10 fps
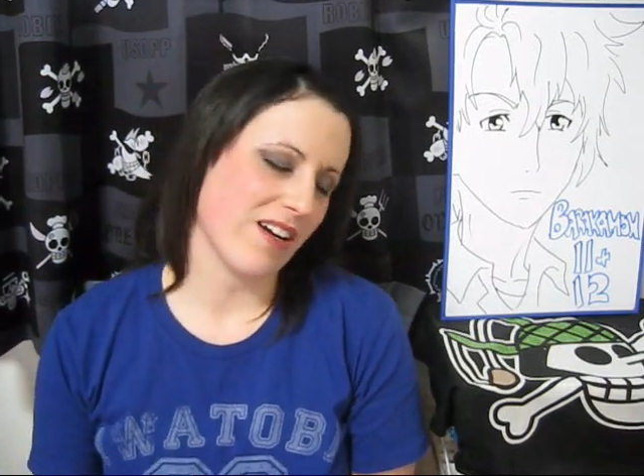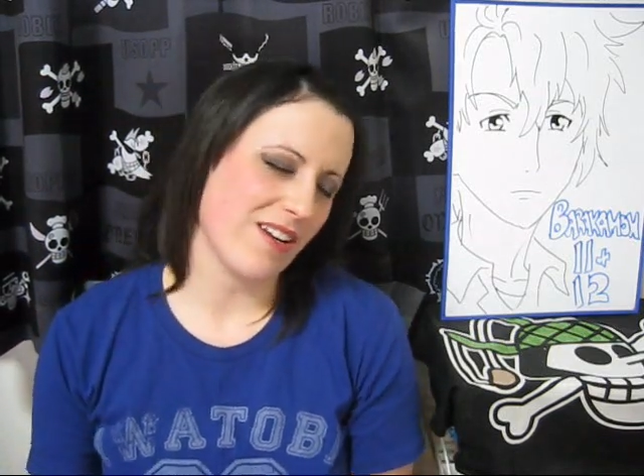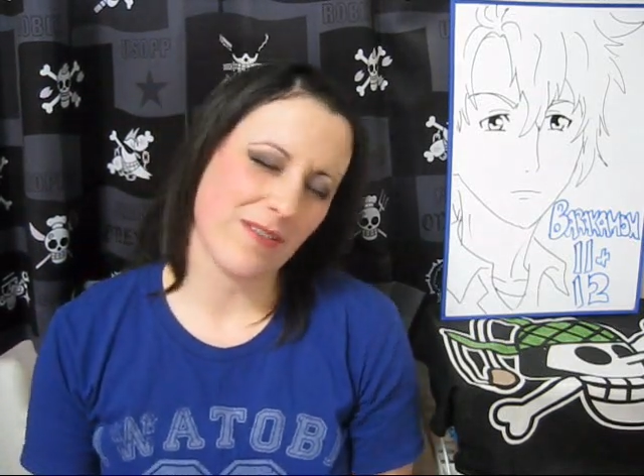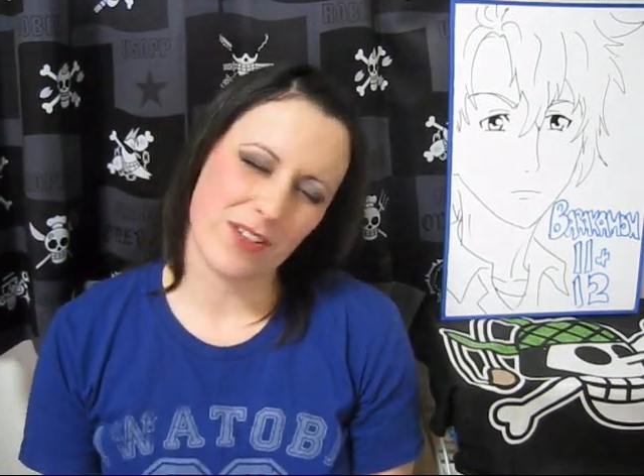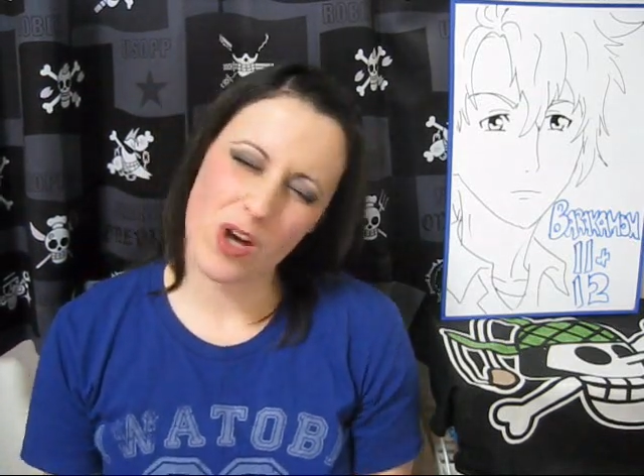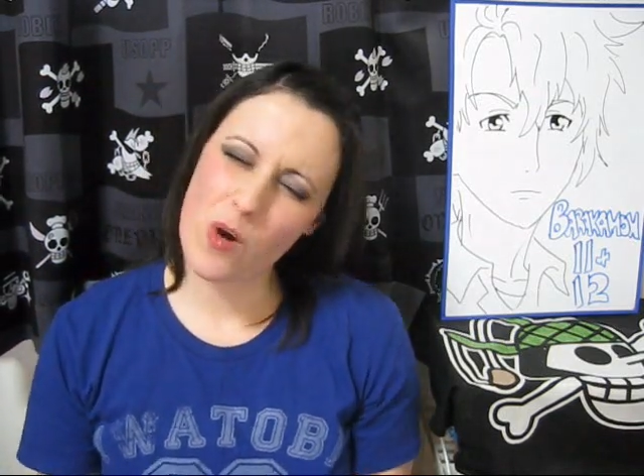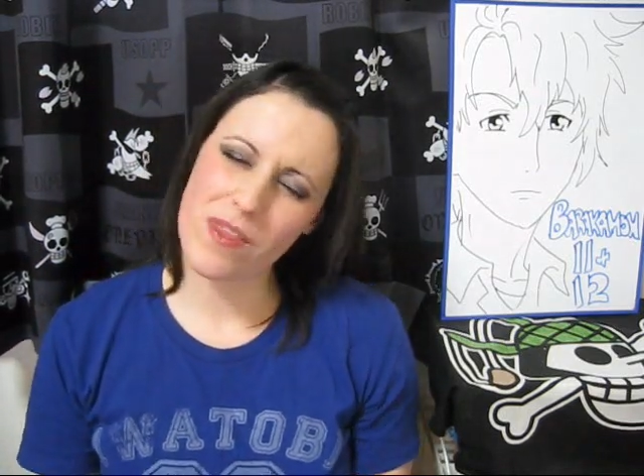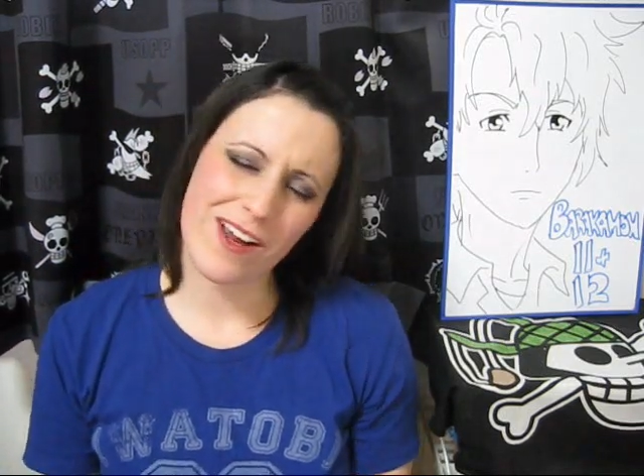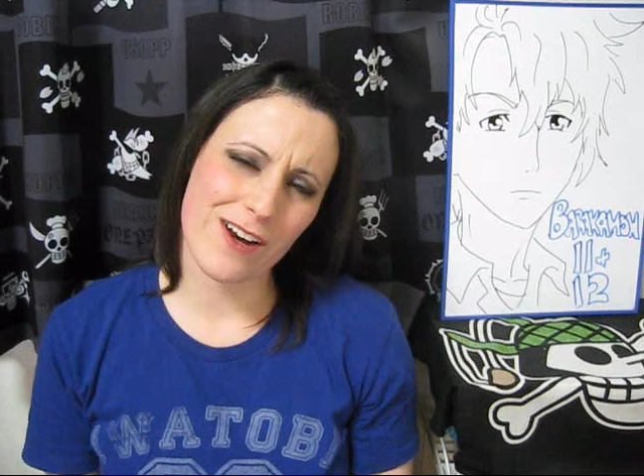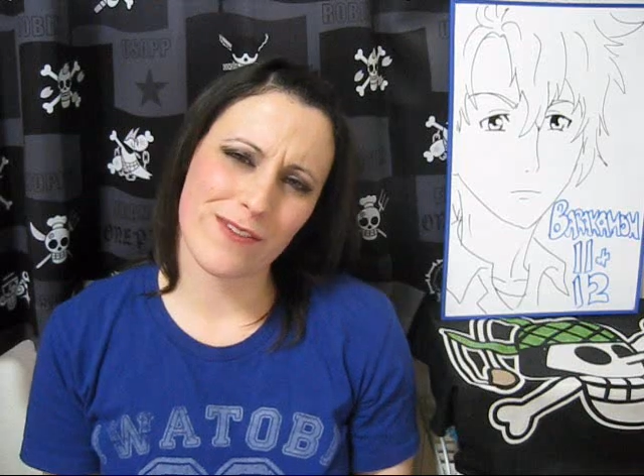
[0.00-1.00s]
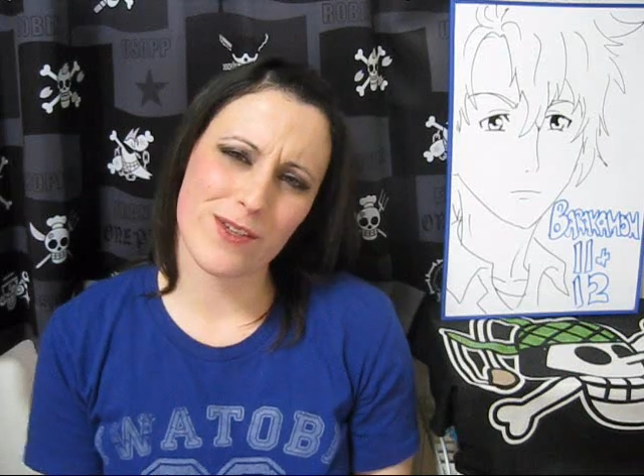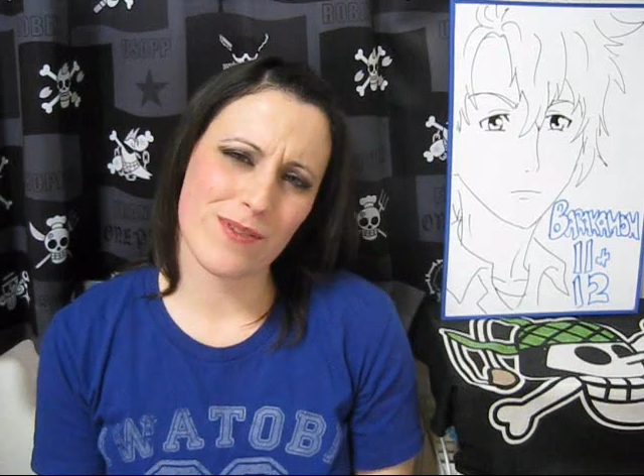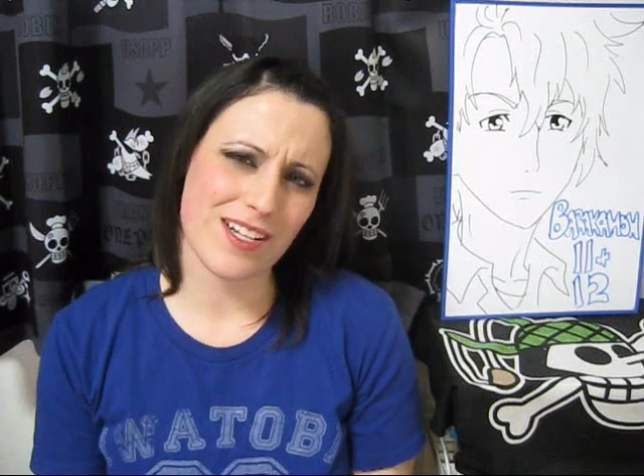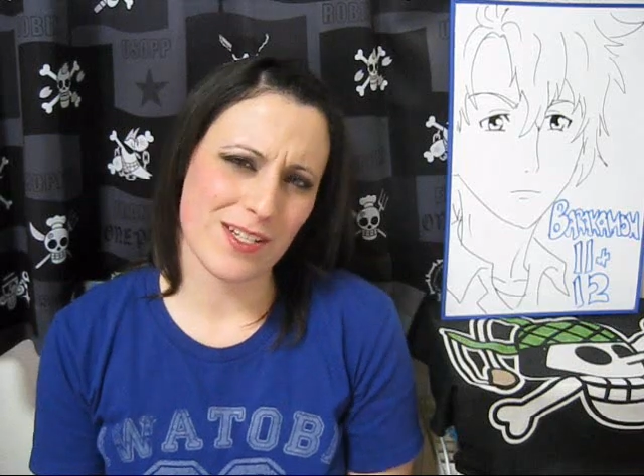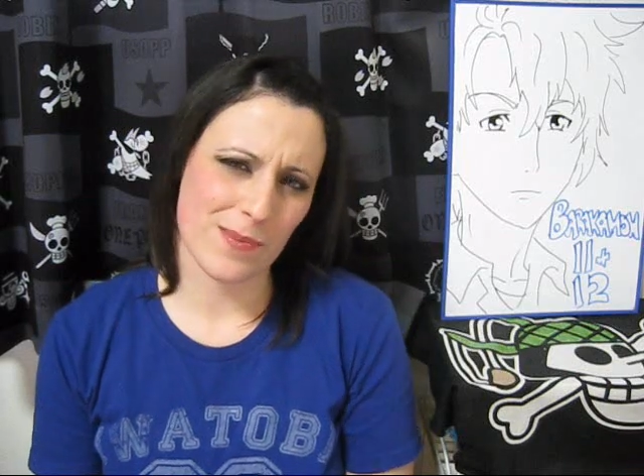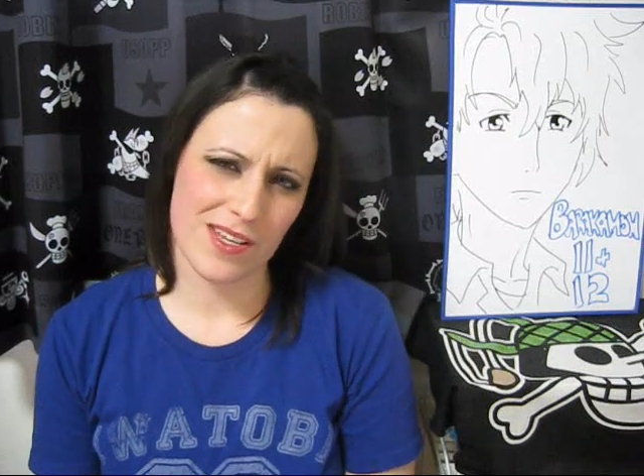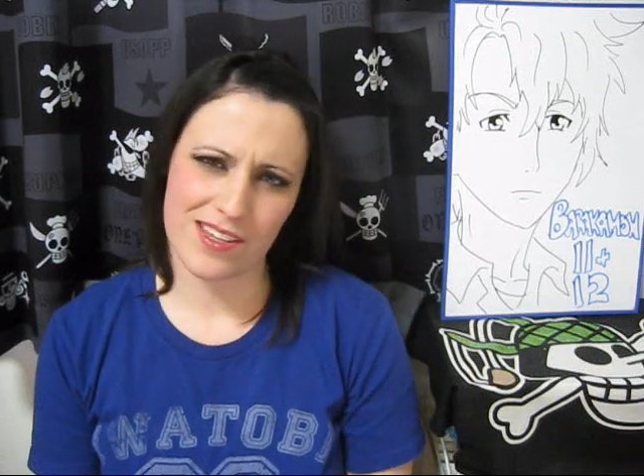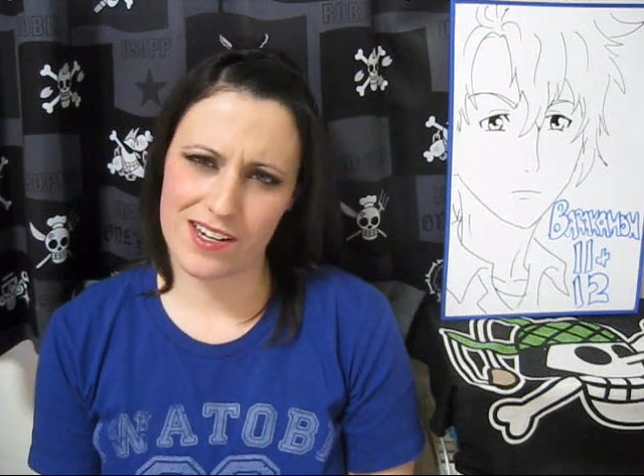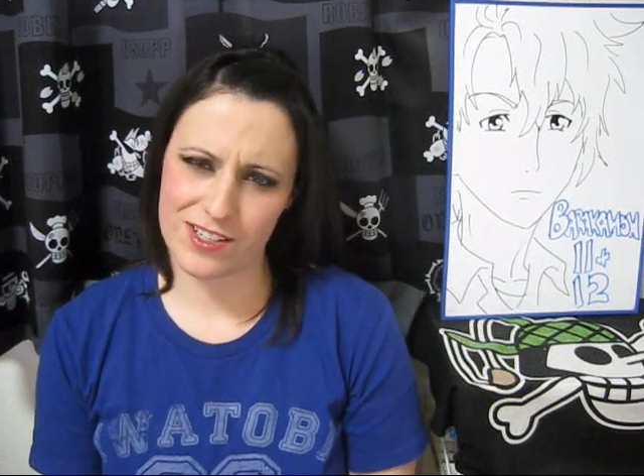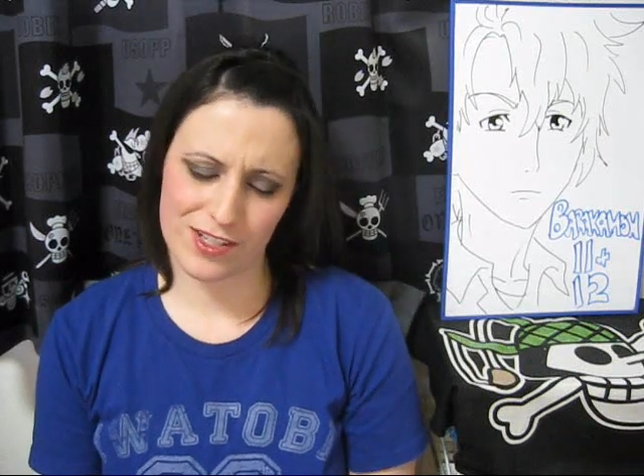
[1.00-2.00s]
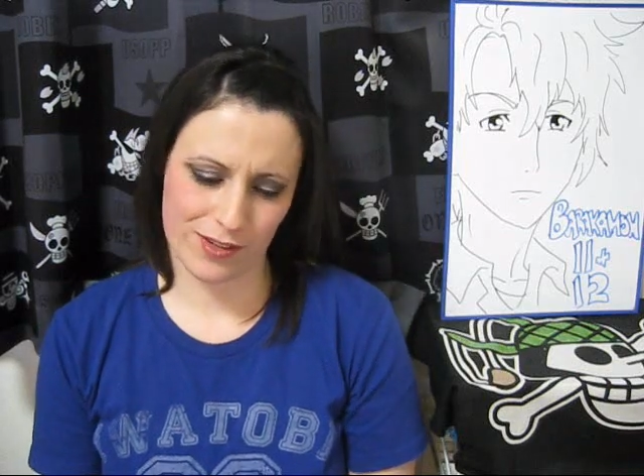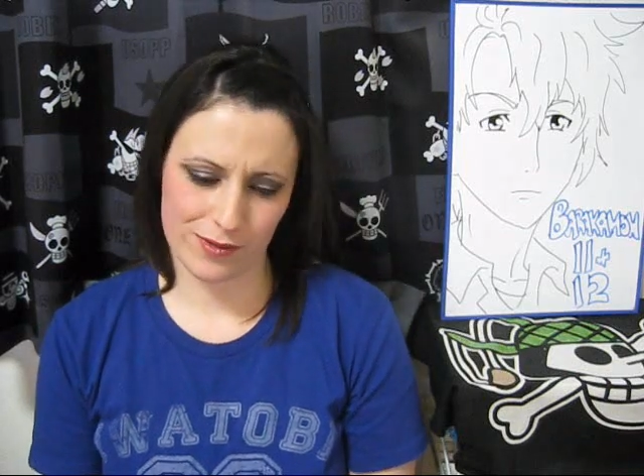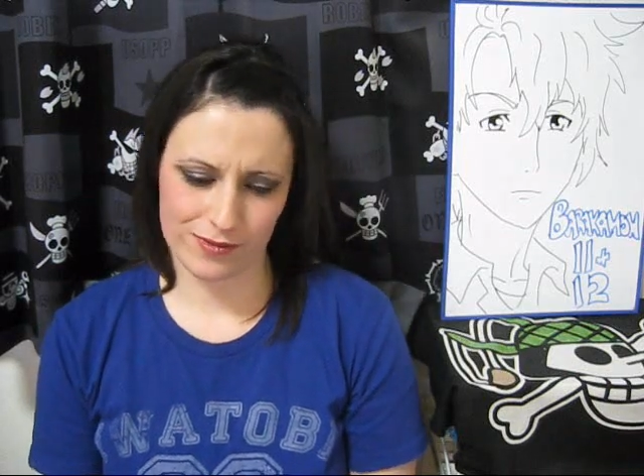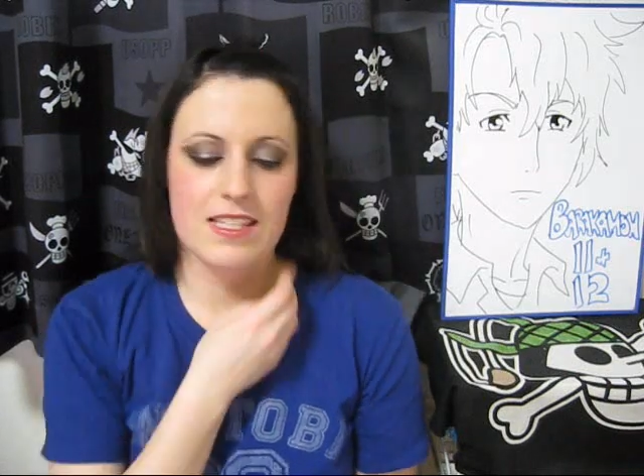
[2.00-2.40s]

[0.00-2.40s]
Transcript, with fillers: and go there if you need to be there too.